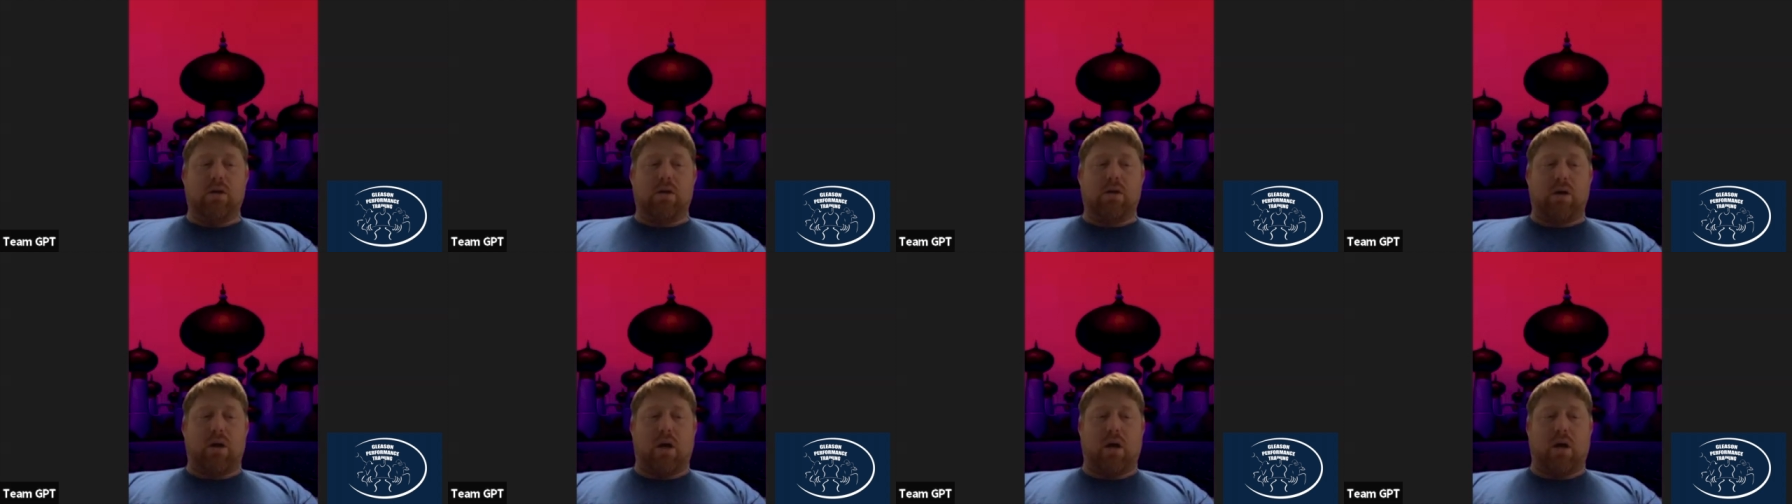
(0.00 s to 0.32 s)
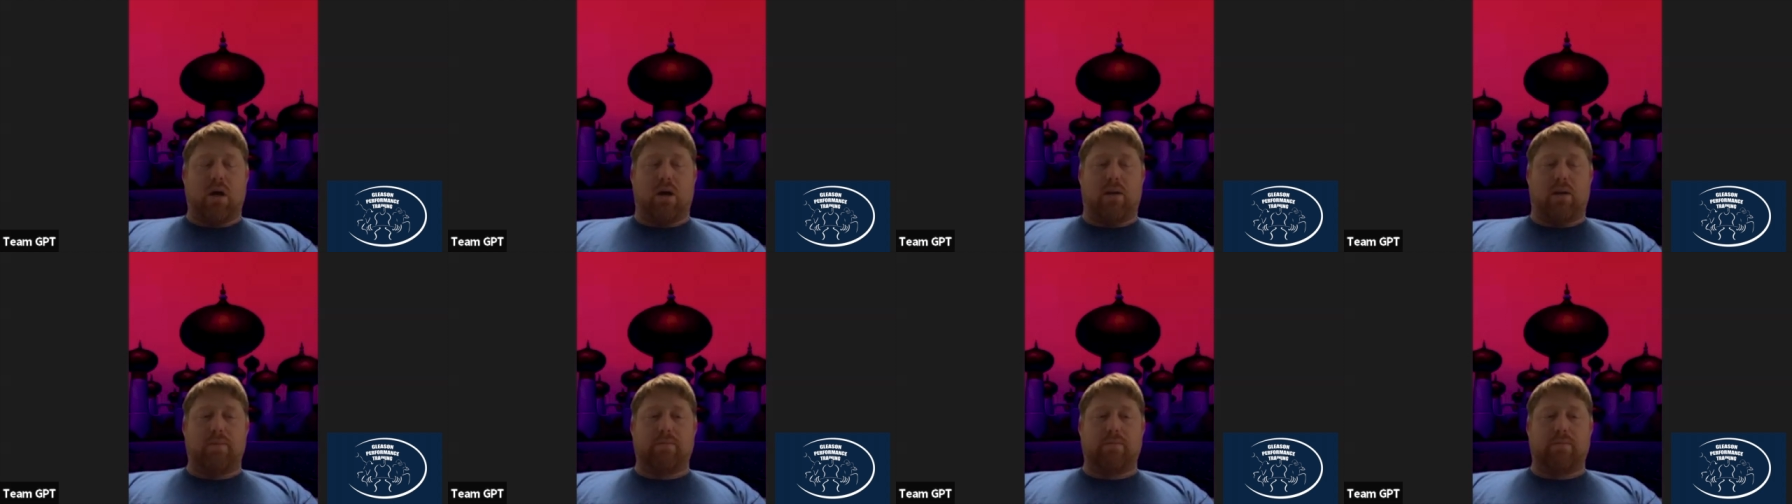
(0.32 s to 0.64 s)

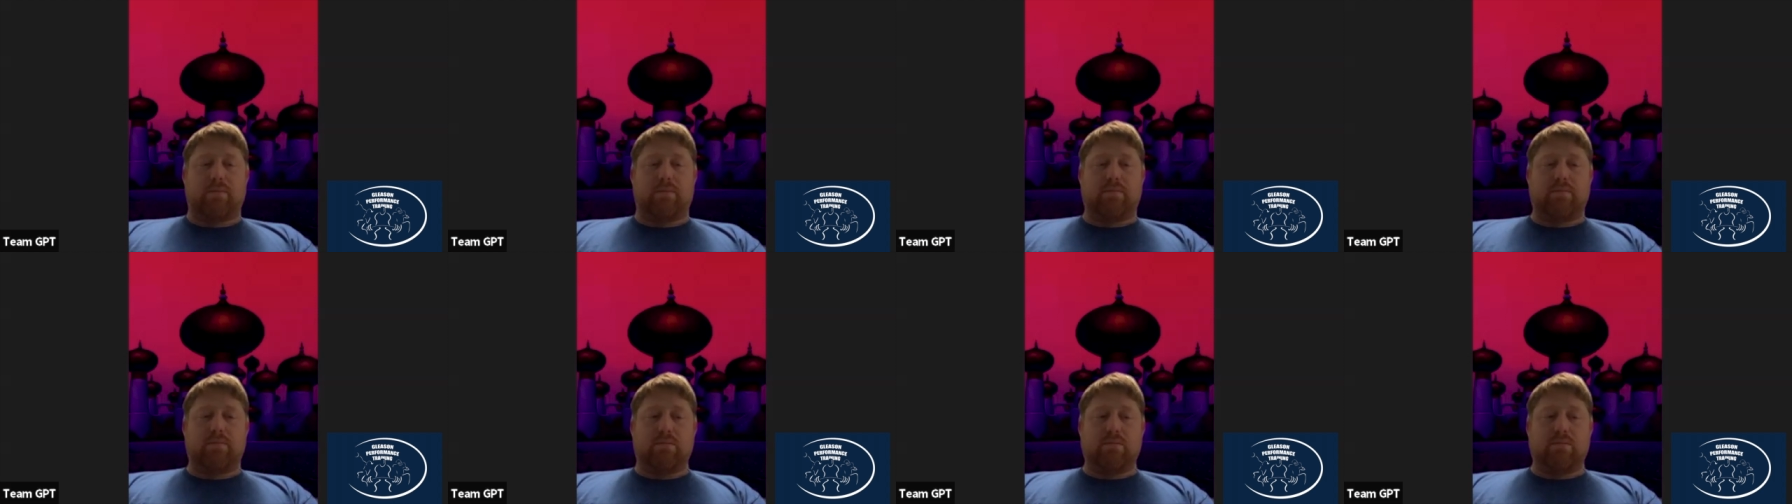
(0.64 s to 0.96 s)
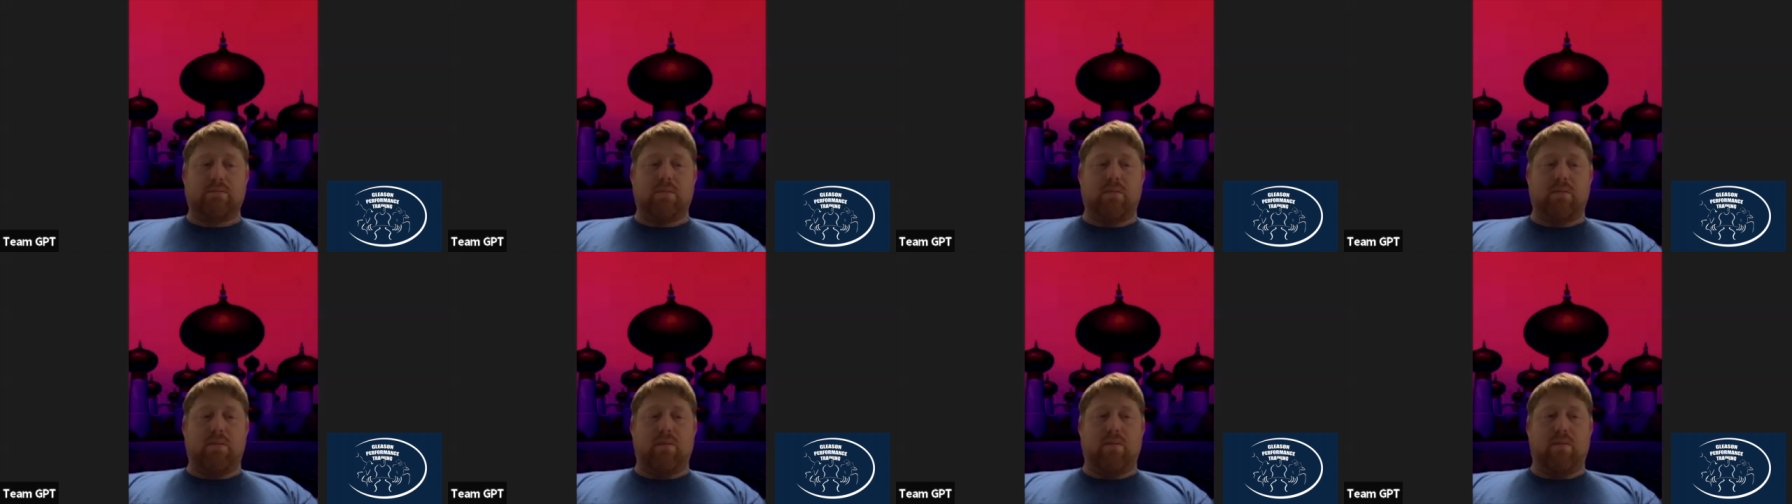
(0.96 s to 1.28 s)
And
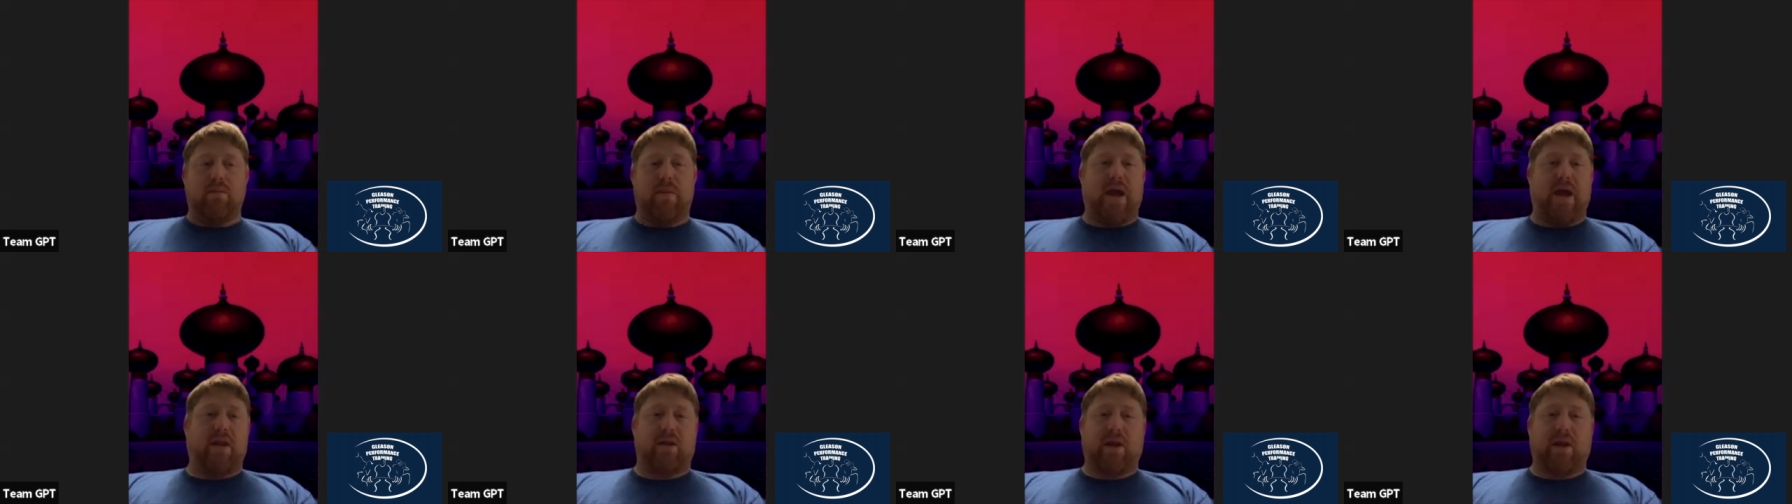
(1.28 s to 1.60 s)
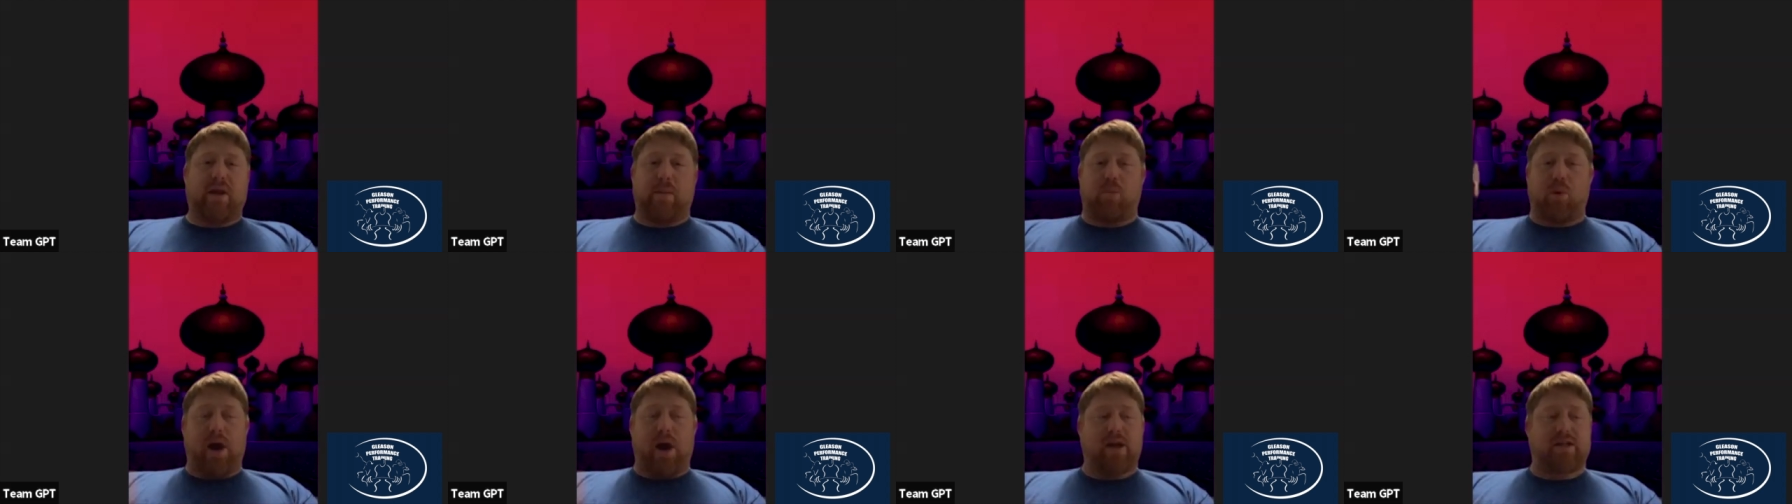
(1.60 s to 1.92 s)

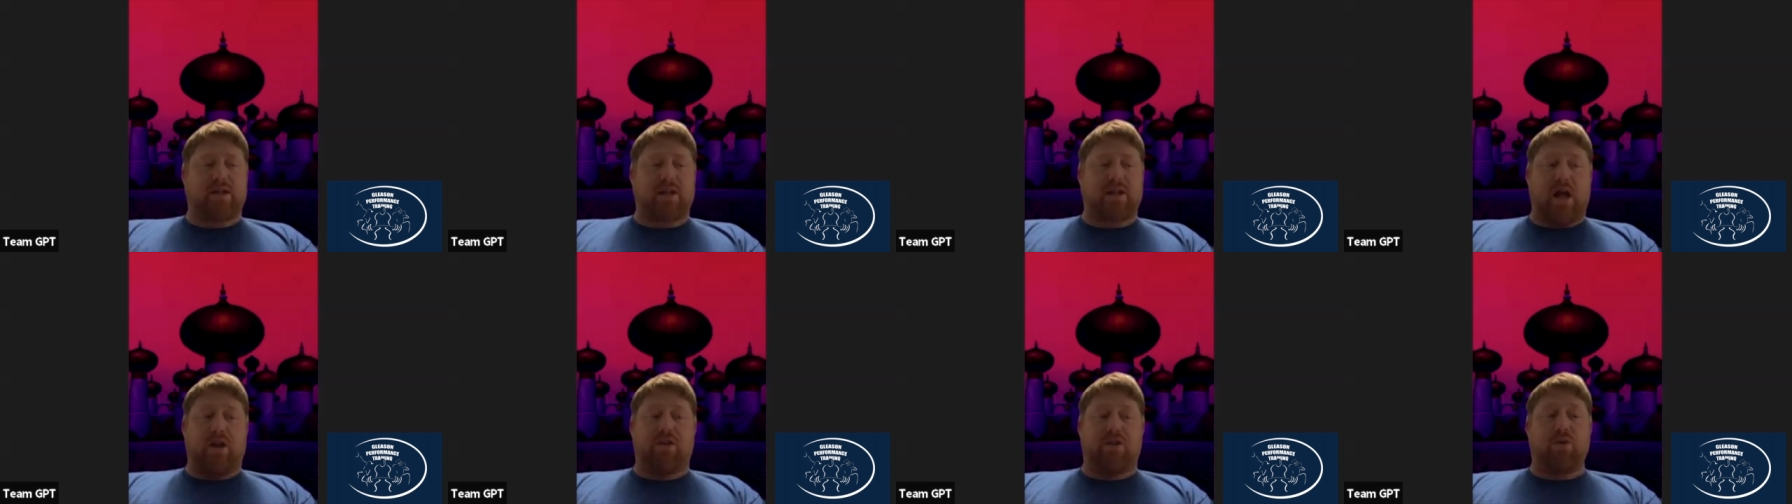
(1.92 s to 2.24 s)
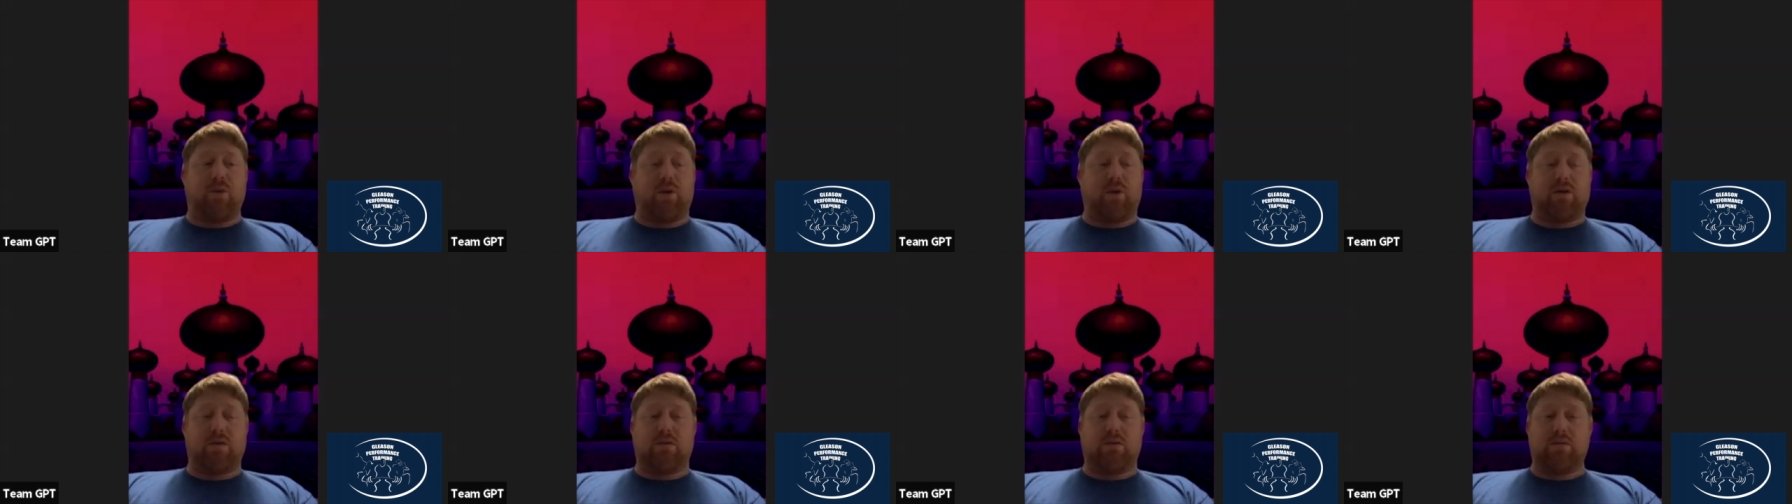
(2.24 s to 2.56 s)
like Brian said, I'll
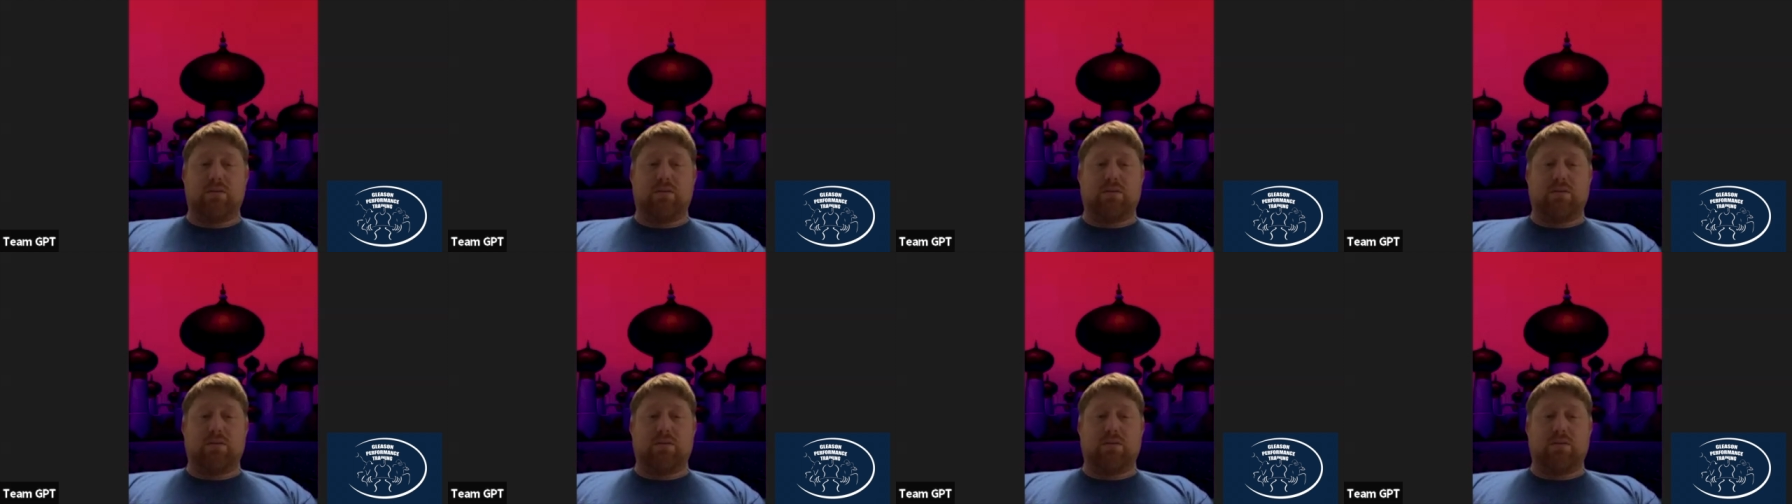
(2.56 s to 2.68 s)
do it,